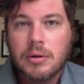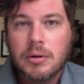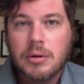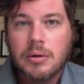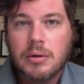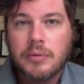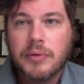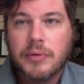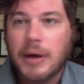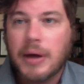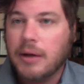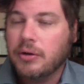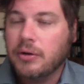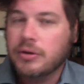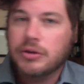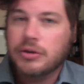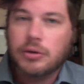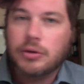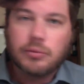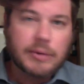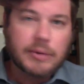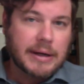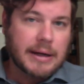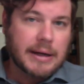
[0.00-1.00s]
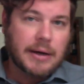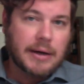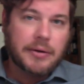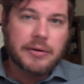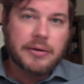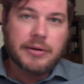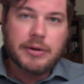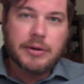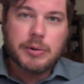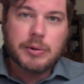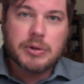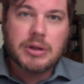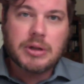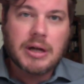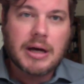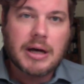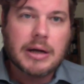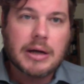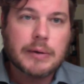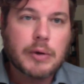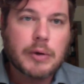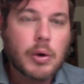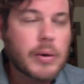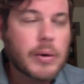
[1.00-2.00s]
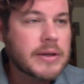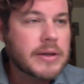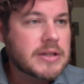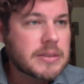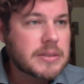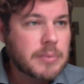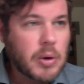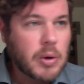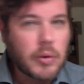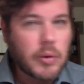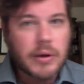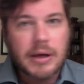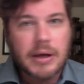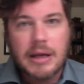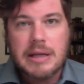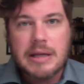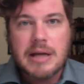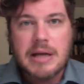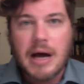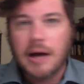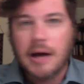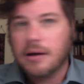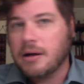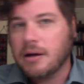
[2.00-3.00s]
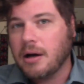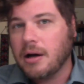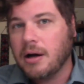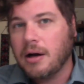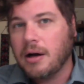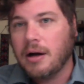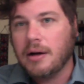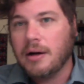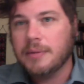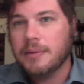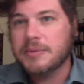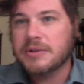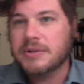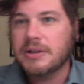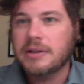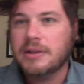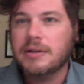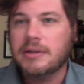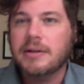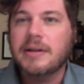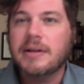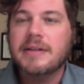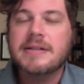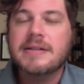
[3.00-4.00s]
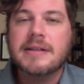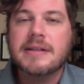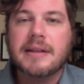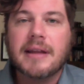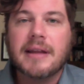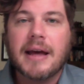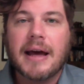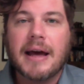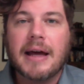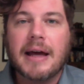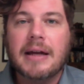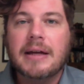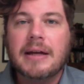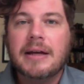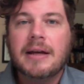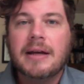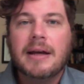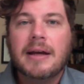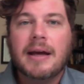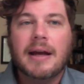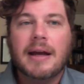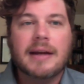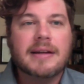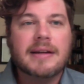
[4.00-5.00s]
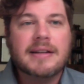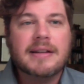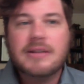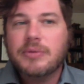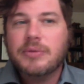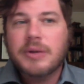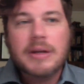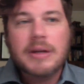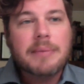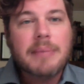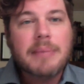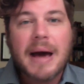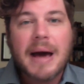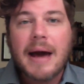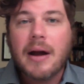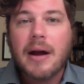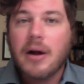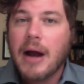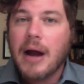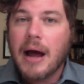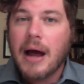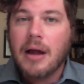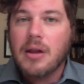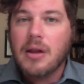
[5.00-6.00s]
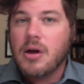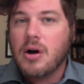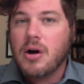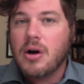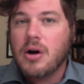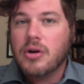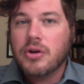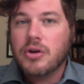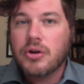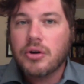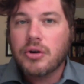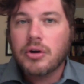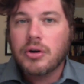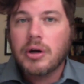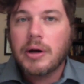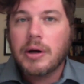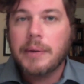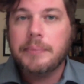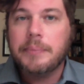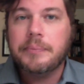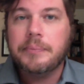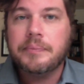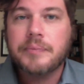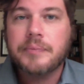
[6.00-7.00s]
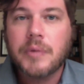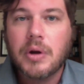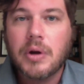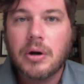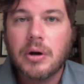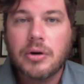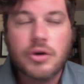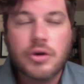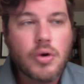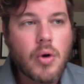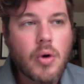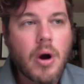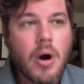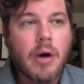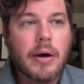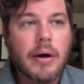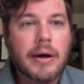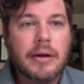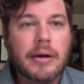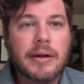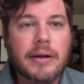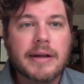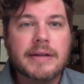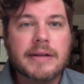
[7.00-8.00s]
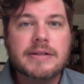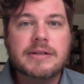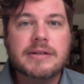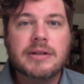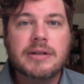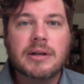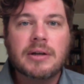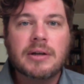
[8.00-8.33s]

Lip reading: Now, I looked around and there was a lot of quitsmoking.coms and this and that. And it doesn't really matter how long your URL is.